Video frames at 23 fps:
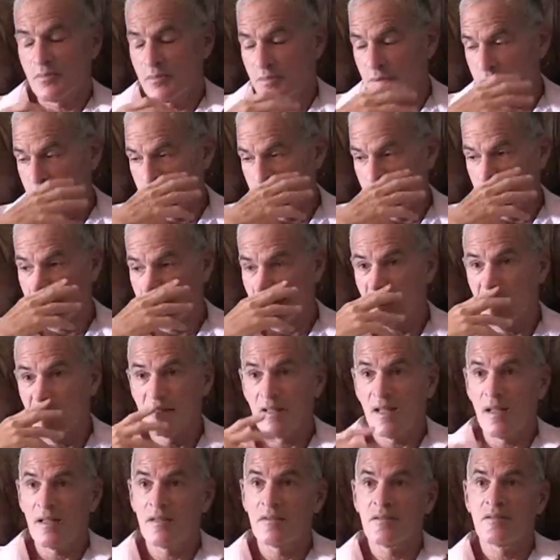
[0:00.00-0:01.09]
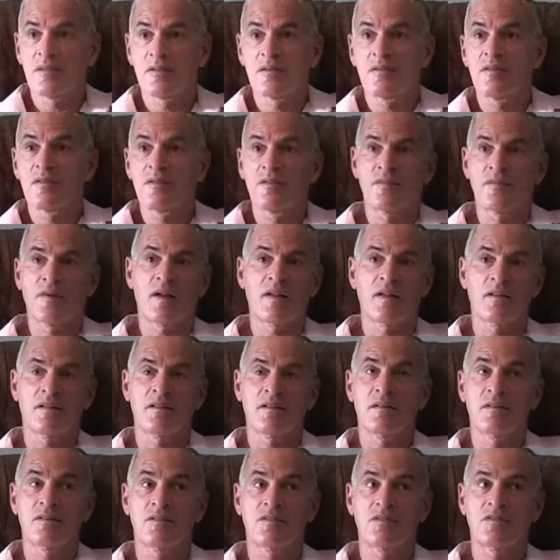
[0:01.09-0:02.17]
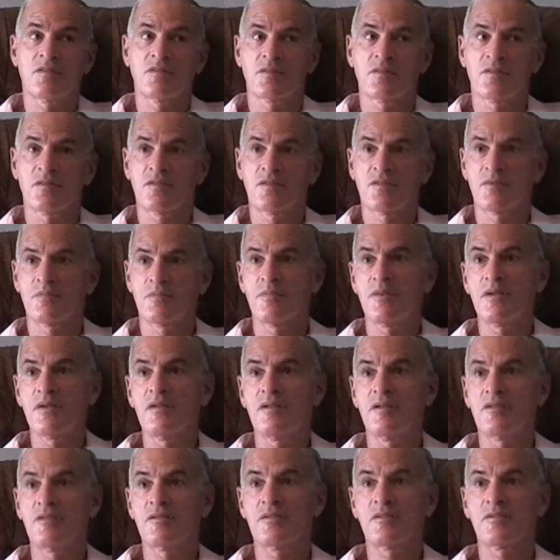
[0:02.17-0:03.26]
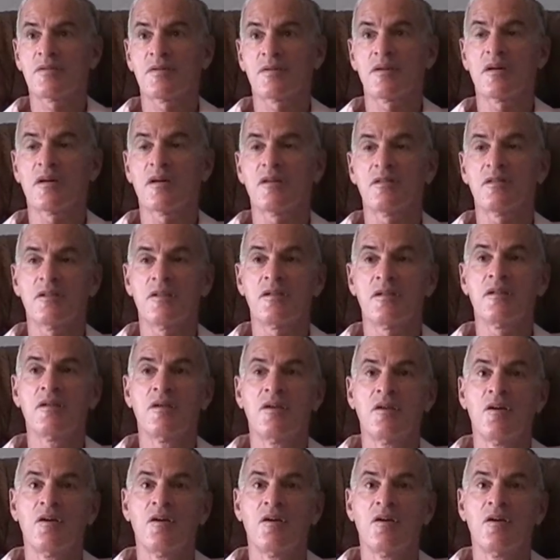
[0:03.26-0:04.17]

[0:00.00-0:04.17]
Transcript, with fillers: in particular nonviolent civil disobedience for Gandhi,